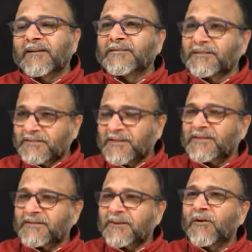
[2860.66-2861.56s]
and she's
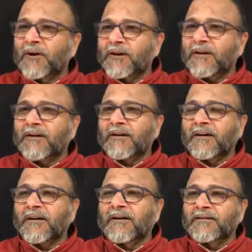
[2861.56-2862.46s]
just got
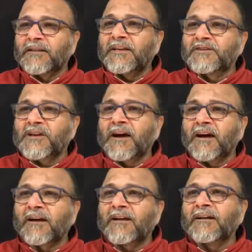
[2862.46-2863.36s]
a
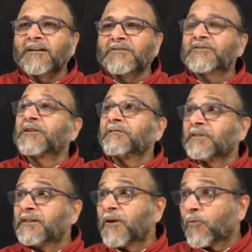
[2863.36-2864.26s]
diksha in Sri
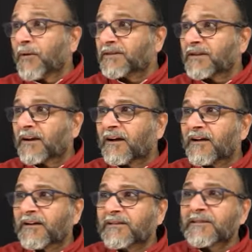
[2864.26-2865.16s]
Vidya Upasana
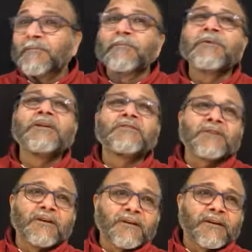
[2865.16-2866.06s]
some
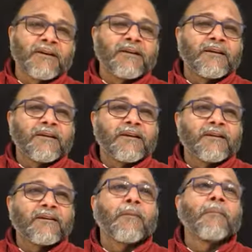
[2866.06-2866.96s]
teacher
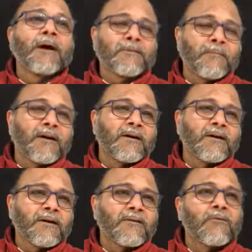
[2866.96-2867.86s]
some
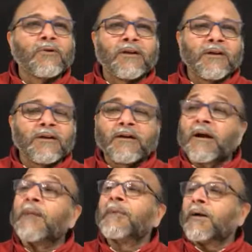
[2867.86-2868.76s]
Mahatma told her
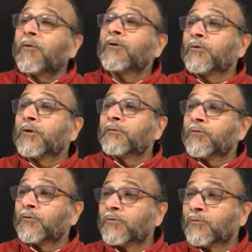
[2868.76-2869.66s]
come I want to give
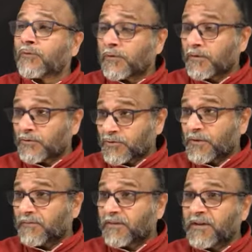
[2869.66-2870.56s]
you uh,
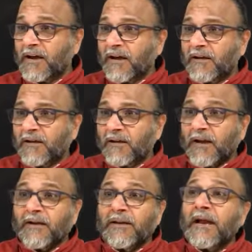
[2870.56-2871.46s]
Sri Vidya
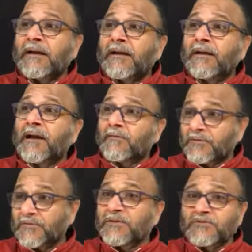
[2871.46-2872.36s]
and that day I
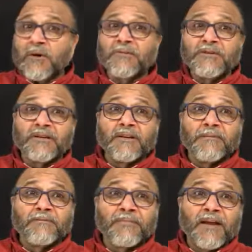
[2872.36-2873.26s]
was with Swamiji
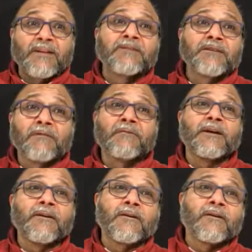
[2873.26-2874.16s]
and she's
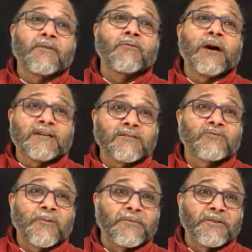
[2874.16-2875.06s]
afraid to ask
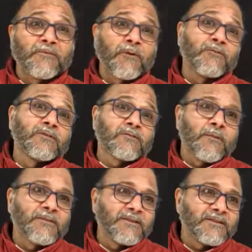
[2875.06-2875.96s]
Swamiji what will
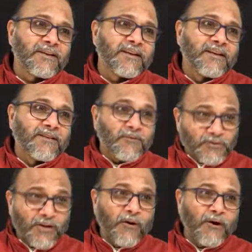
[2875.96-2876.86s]
Swamiji say so
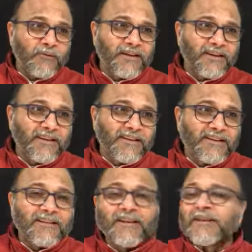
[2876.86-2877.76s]
she called me
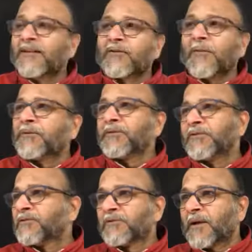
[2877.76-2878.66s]
she said Swamiji
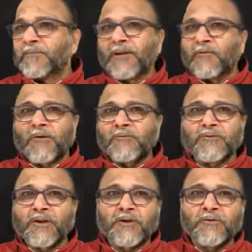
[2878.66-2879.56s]
this is happening what
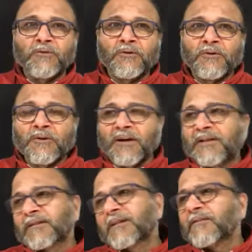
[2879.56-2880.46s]
should I do
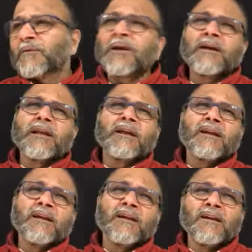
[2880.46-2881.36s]
I said you can take
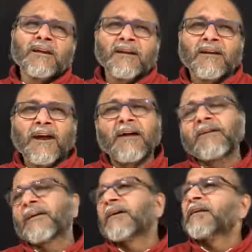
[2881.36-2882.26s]
it I
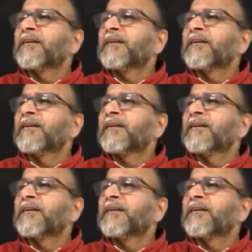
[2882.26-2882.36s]
have taken